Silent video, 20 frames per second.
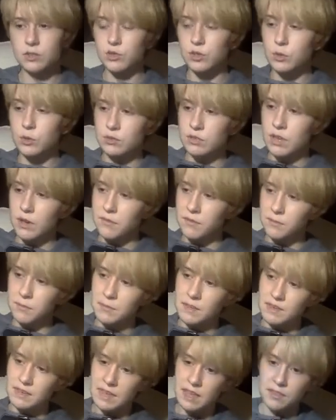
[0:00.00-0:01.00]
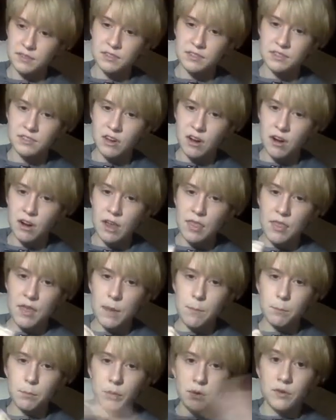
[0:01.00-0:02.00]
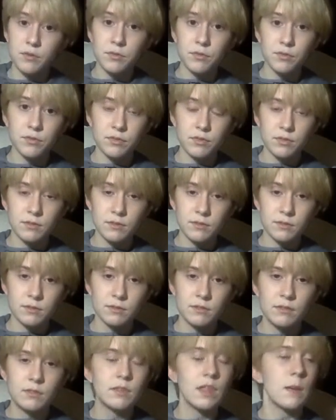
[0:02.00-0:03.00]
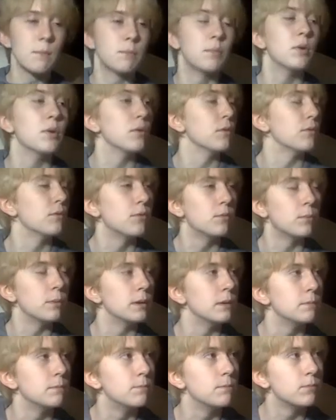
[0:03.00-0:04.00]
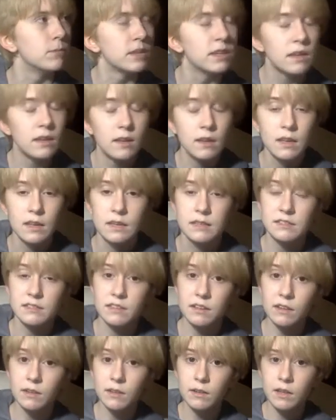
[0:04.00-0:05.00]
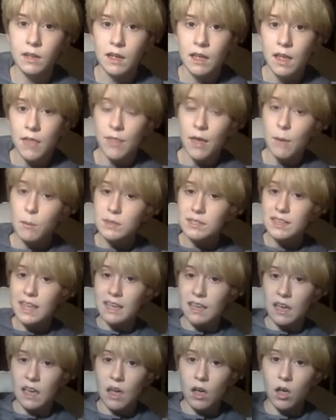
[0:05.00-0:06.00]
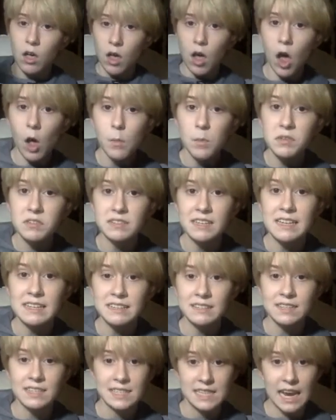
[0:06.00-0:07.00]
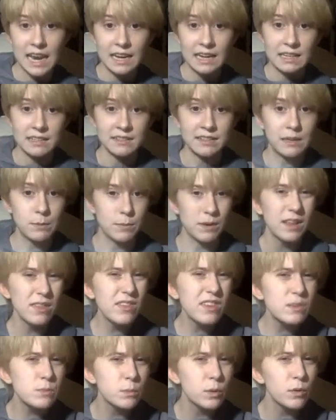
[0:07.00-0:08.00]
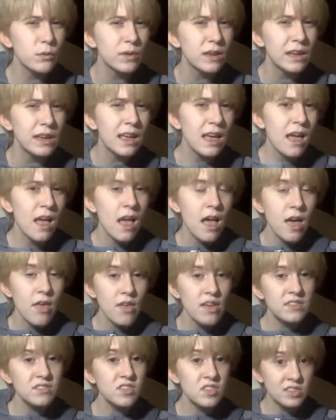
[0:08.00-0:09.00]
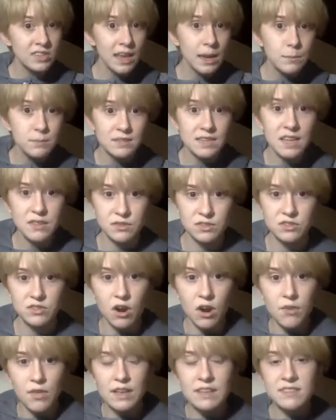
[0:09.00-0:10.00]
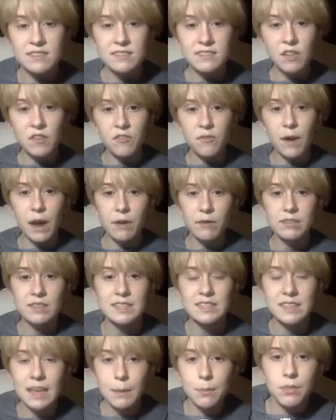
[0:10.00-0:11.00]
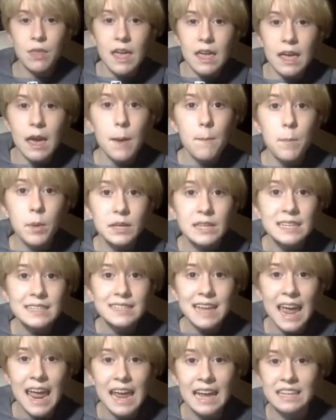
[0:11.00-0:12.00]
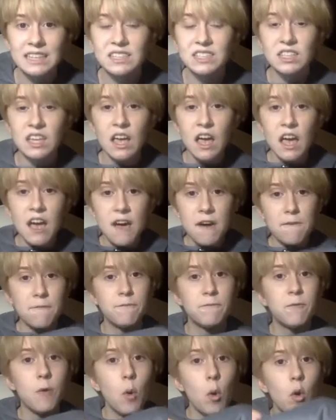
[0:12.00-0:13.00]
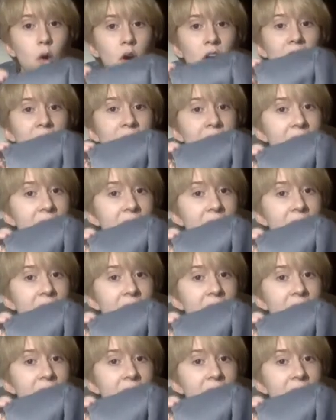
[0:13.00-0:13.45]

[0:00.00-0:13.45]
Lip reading: shoots out from the Death Star, and then poof. Well, not poof, but still. That was like almost instantaneously, but in this movie, that's the same Death Star, that's still firing the same thing, but it takes forever!